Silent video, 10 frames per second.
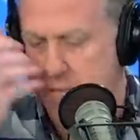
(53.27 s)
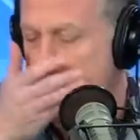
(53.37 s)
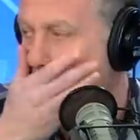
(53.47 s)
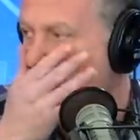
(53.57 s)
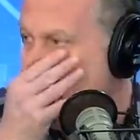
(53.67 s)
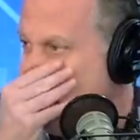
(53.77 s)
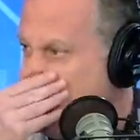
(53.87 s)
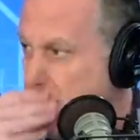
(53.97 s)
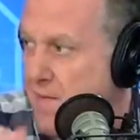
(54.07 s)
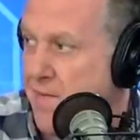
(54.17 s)

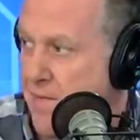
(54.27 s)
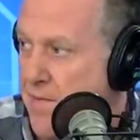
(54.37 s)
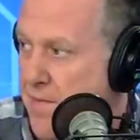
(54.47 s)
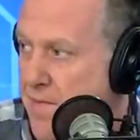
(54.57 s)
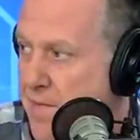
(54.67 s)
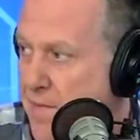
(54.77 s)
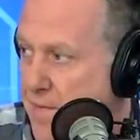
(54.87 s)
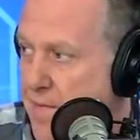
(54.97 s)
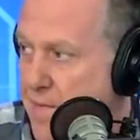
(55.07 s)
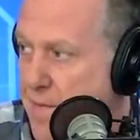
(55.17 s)

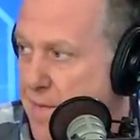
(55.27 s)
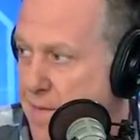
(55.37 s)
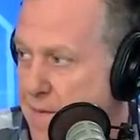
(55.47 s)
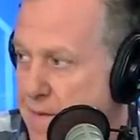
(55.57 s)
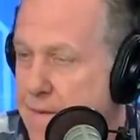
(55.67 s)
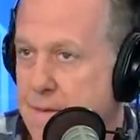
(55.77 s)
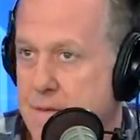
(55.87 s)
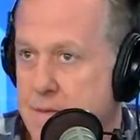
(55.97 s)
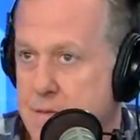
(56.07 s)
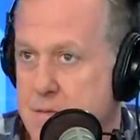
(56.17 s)

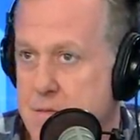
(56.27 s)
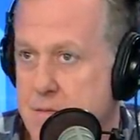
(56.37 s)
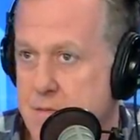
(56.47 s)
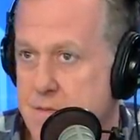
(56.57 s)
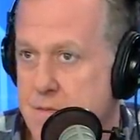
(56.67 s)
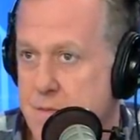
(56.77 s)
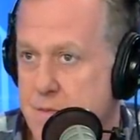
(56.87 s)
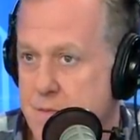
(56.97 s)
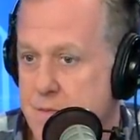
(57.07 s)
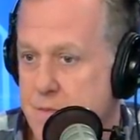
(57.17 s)

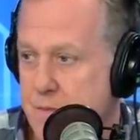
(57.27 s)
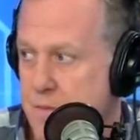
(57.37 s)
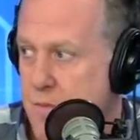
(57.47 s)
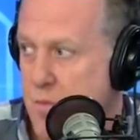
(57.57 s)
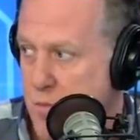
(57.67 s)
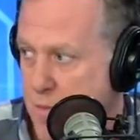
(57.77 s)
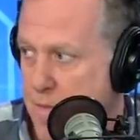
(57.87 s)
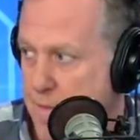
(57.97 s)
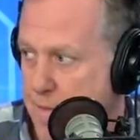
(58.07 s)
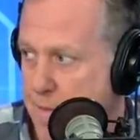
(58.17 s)

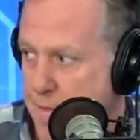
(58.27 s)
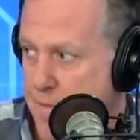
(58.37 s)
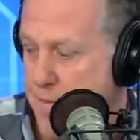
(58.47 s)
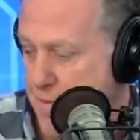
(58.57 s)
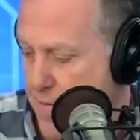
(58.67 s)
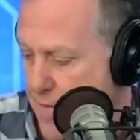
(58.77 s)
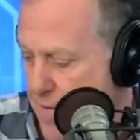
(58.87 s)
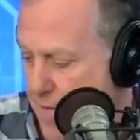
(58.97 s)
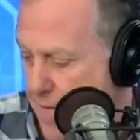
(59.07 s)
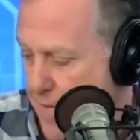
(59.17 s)
(not speaking)